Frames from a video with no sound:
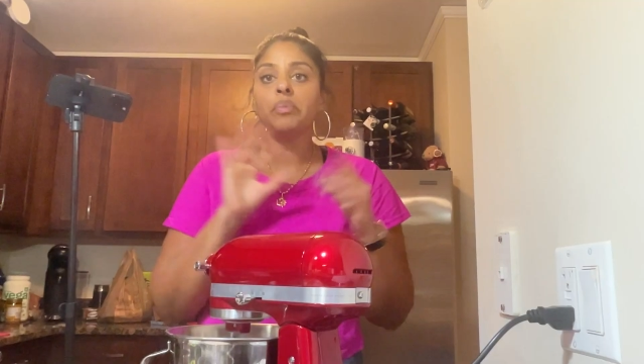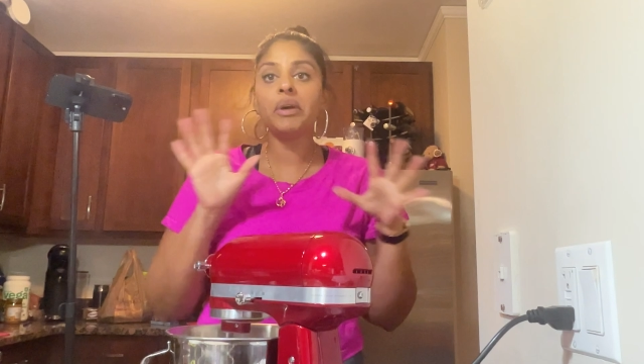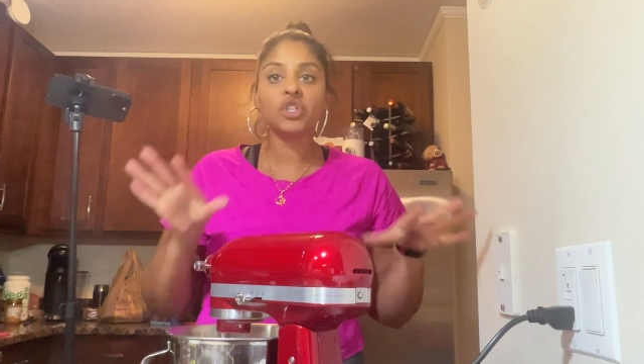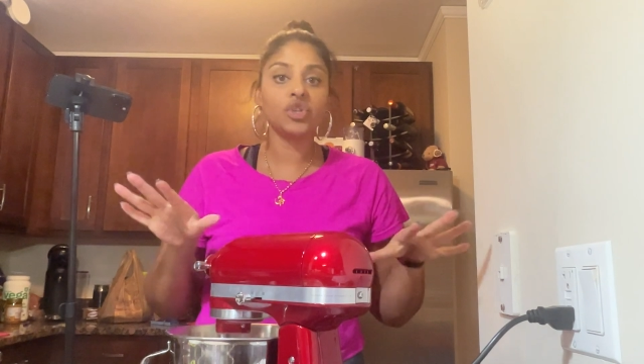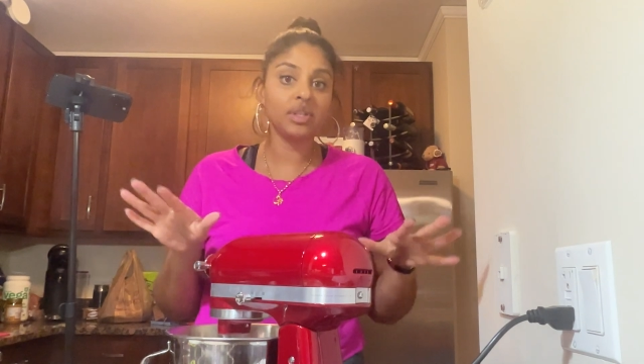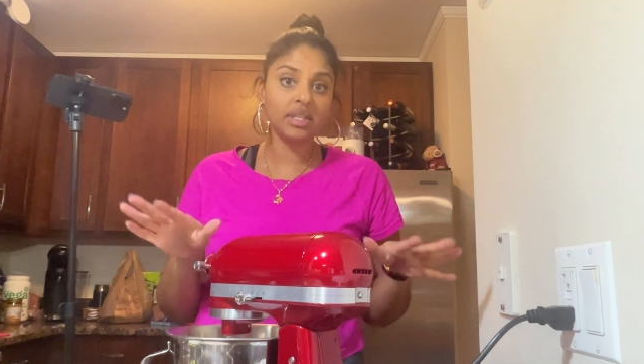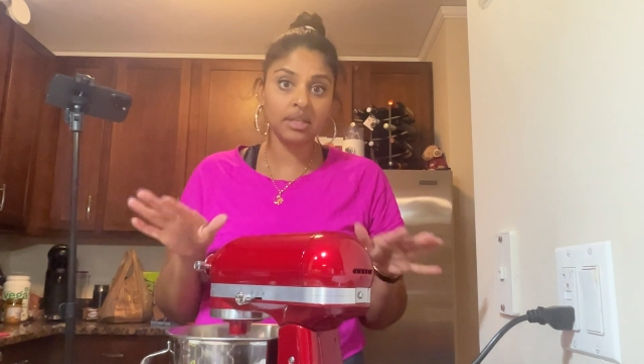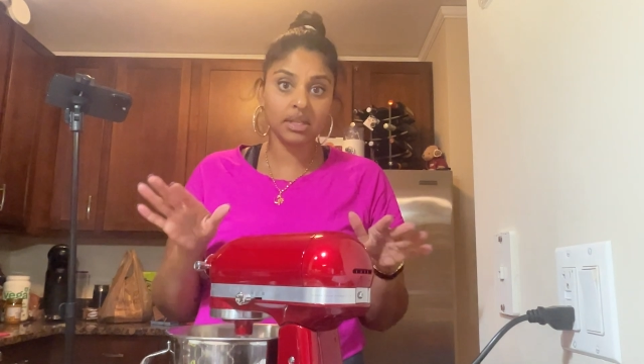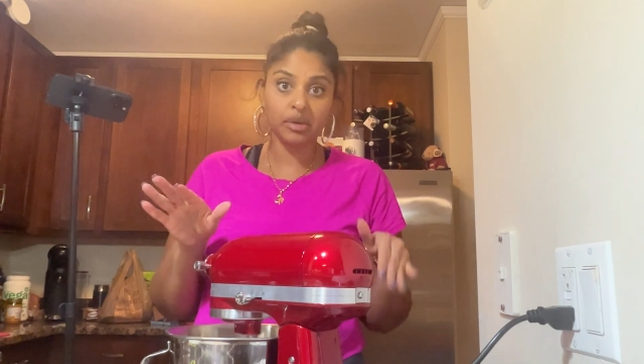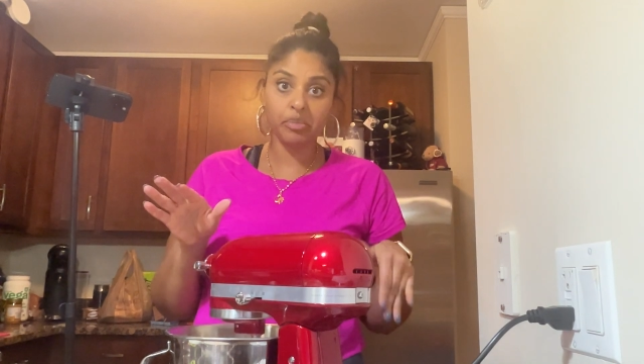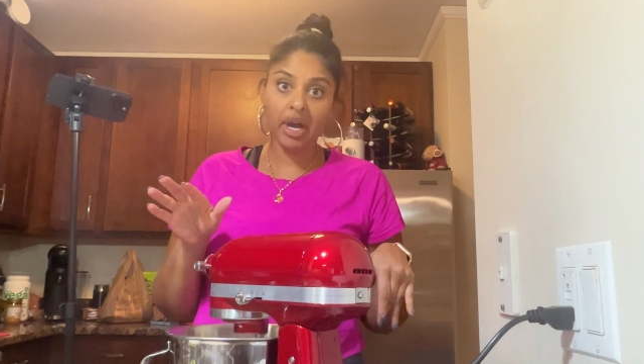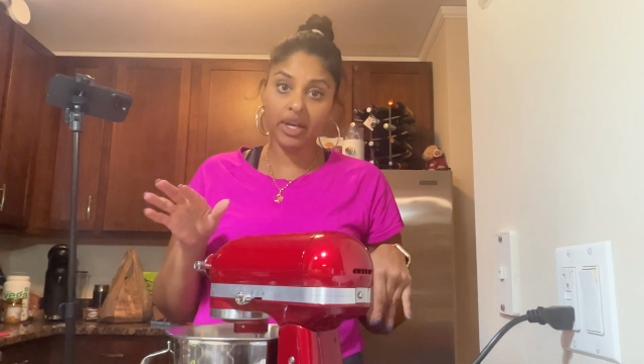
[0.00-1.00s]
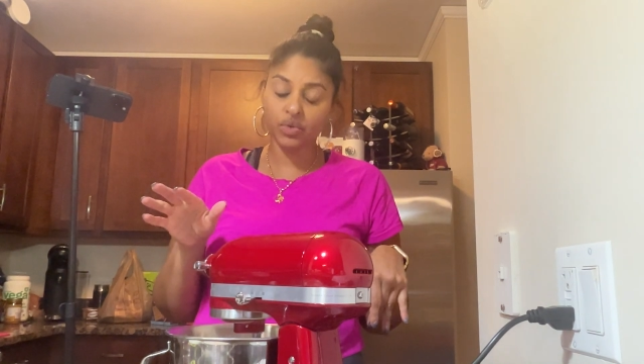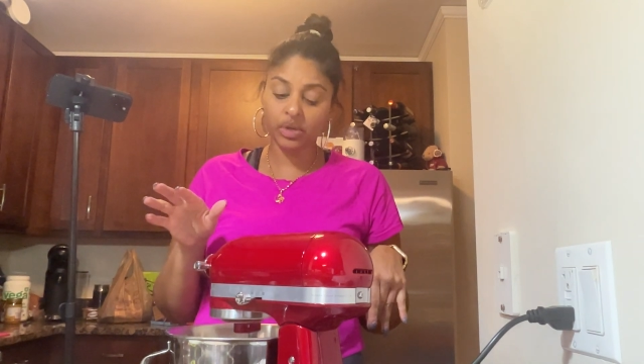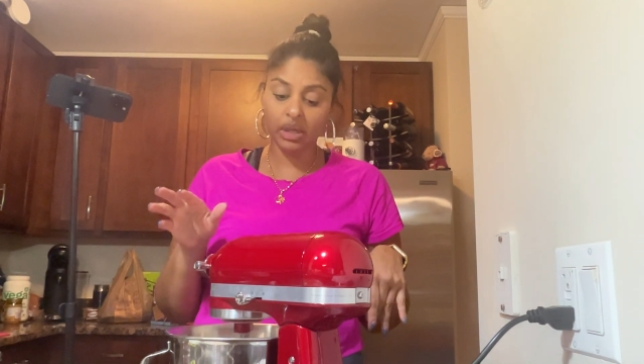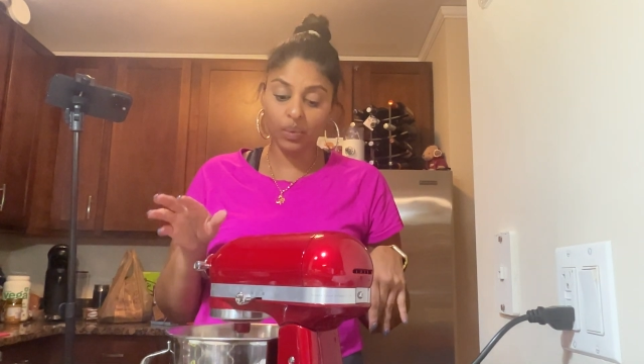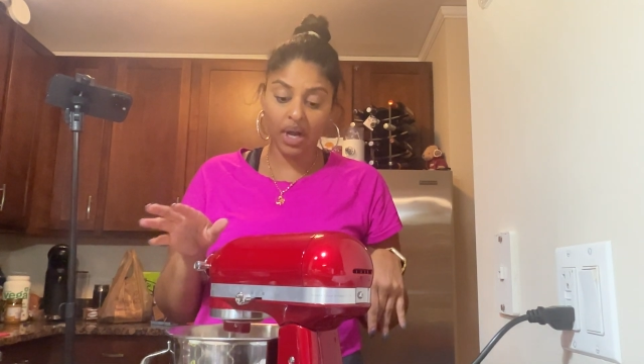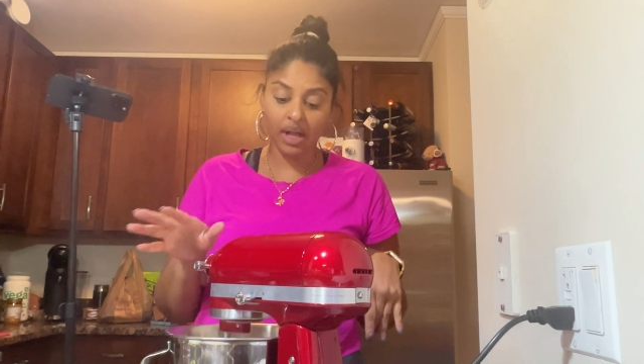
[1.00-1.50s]
make sure this is combined really
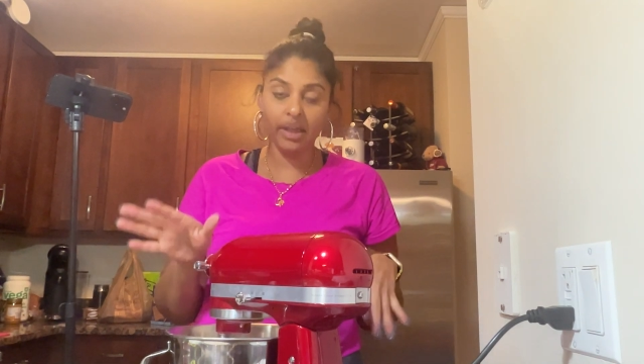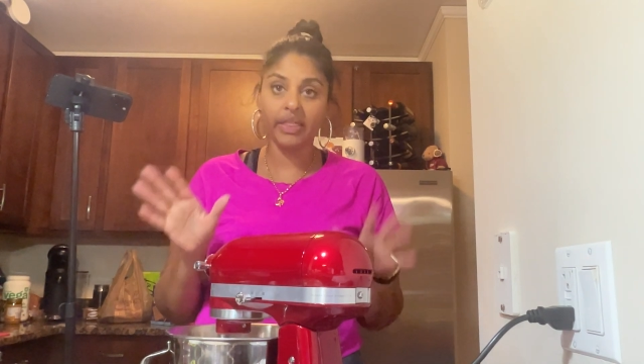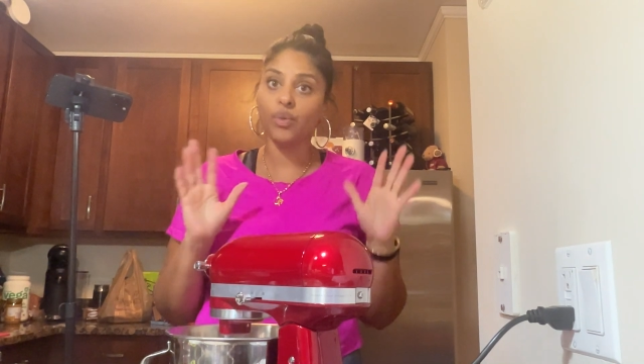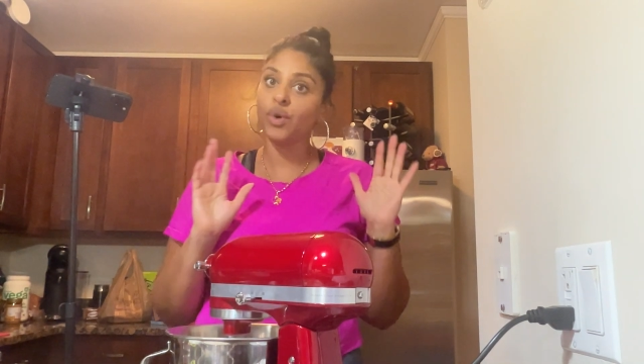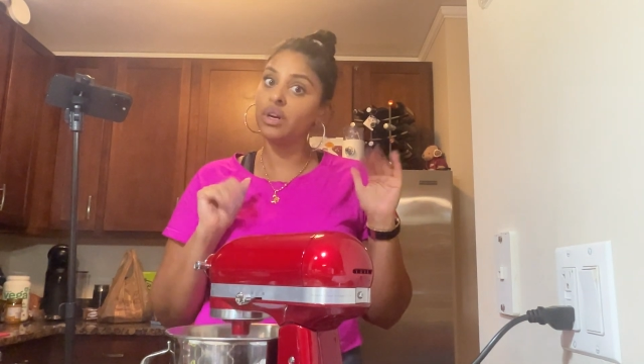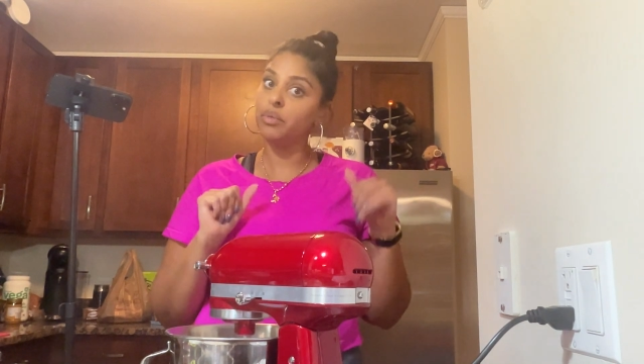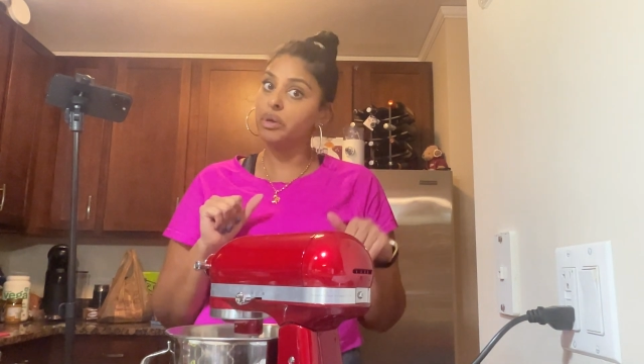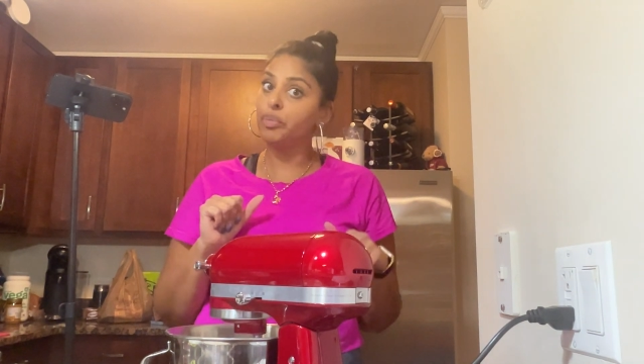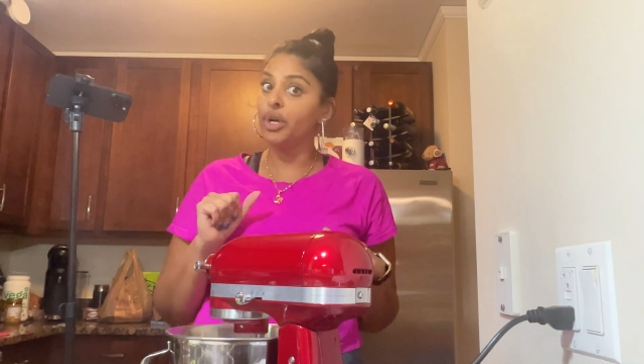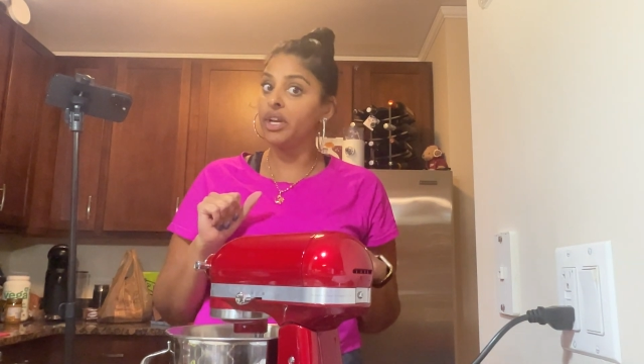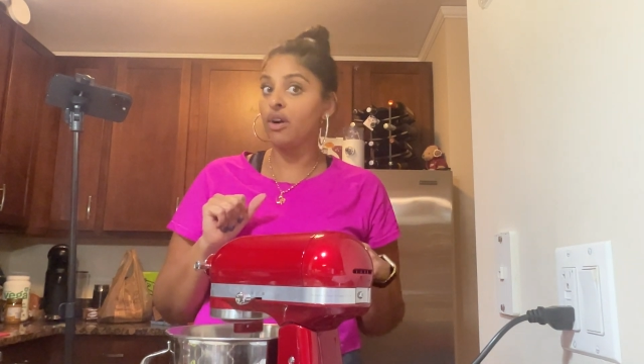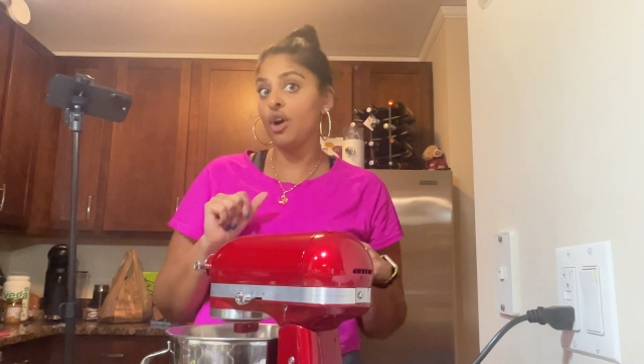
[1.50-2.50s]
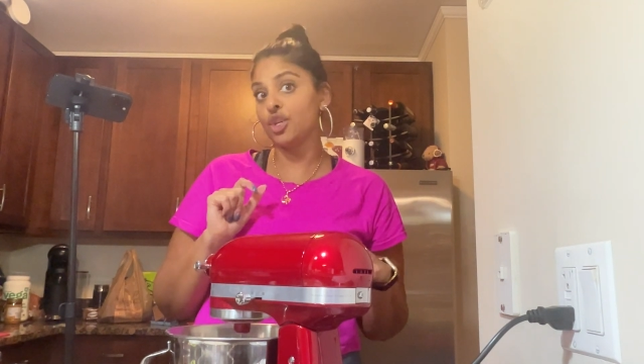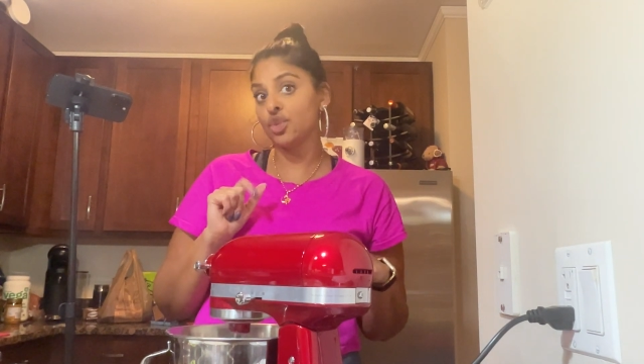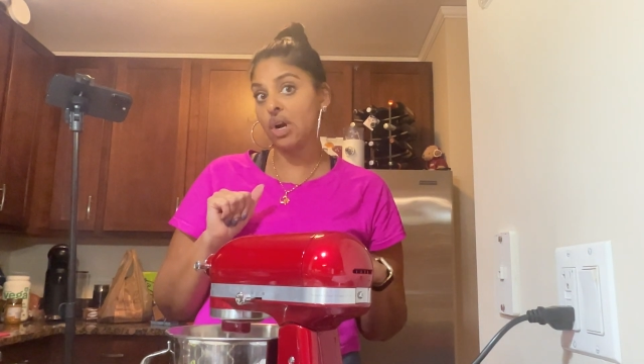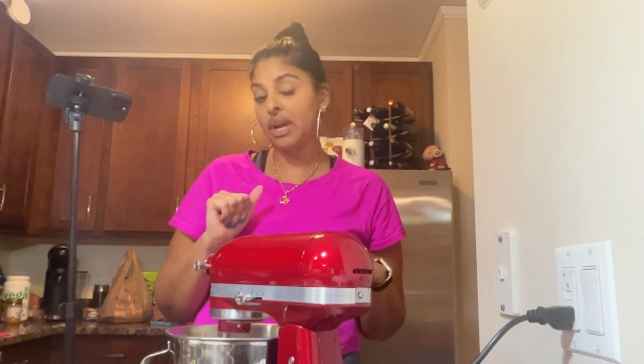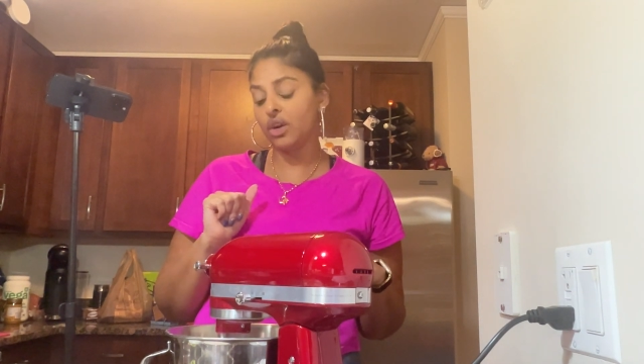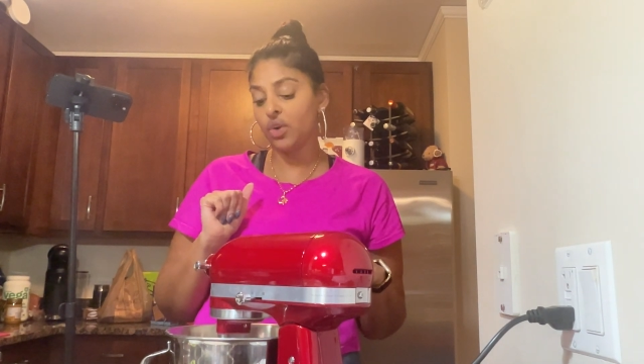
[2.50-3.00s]
well, and then we're gonna be putting our
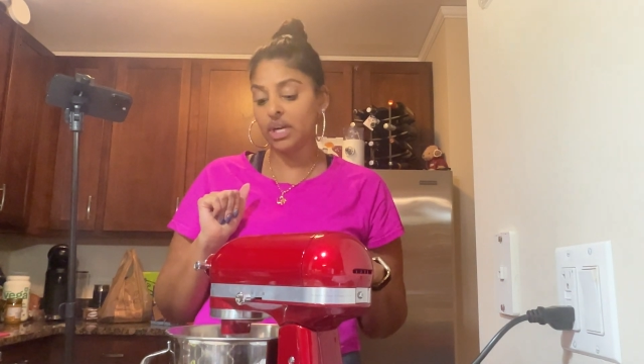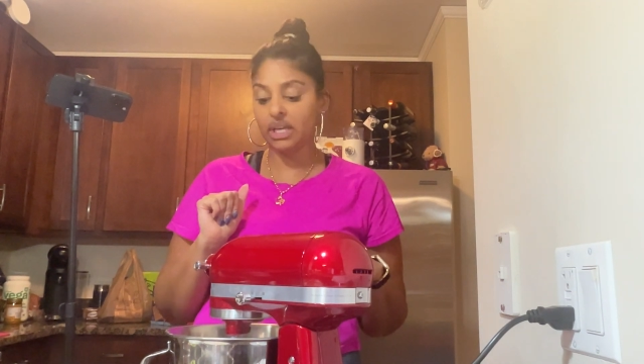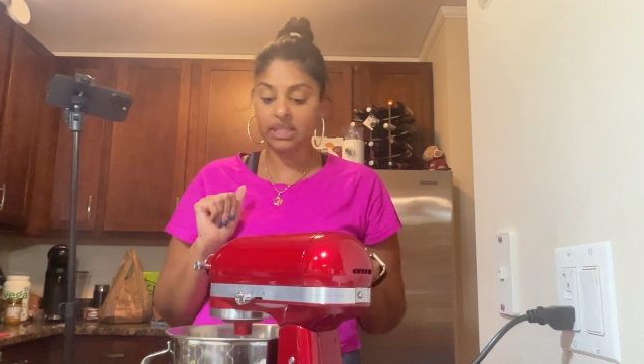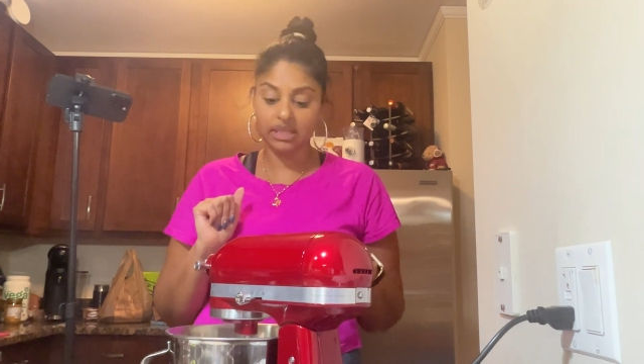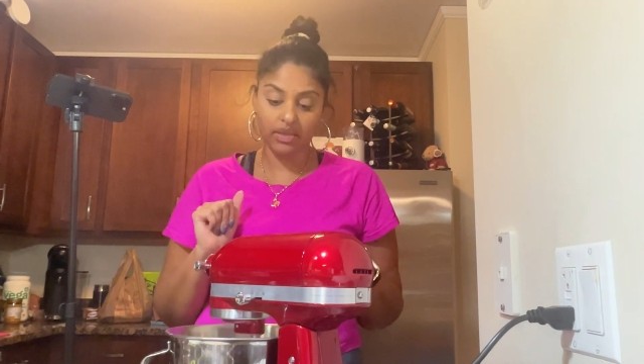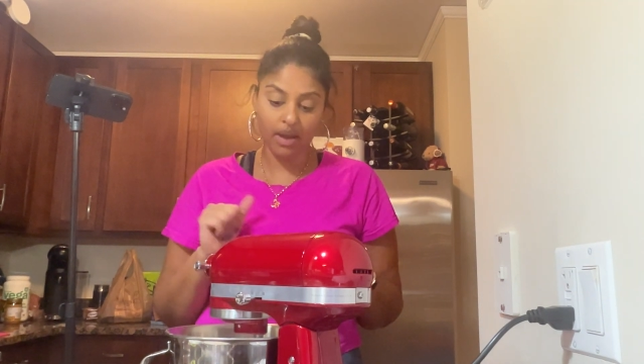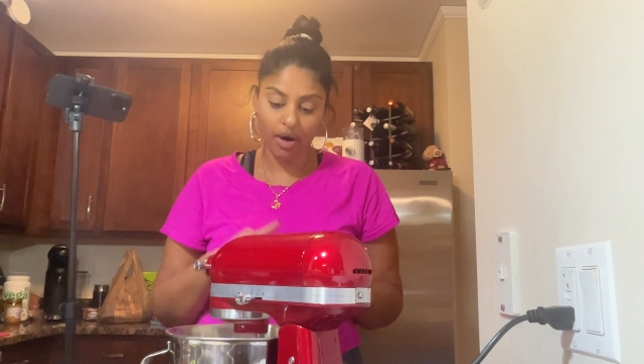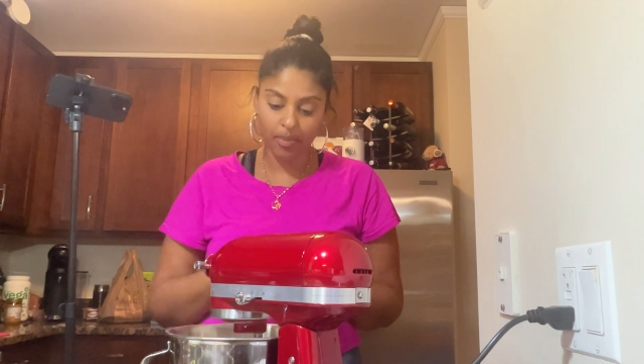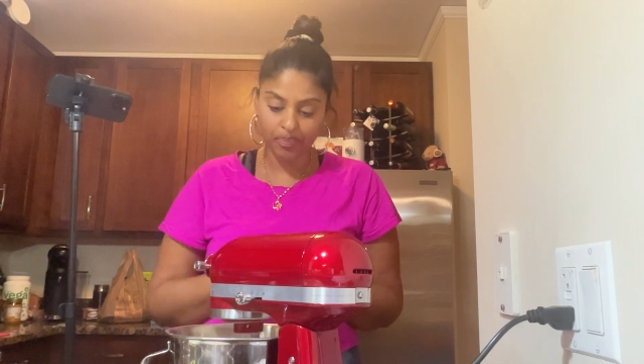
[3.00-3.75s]
dry ingredients in there.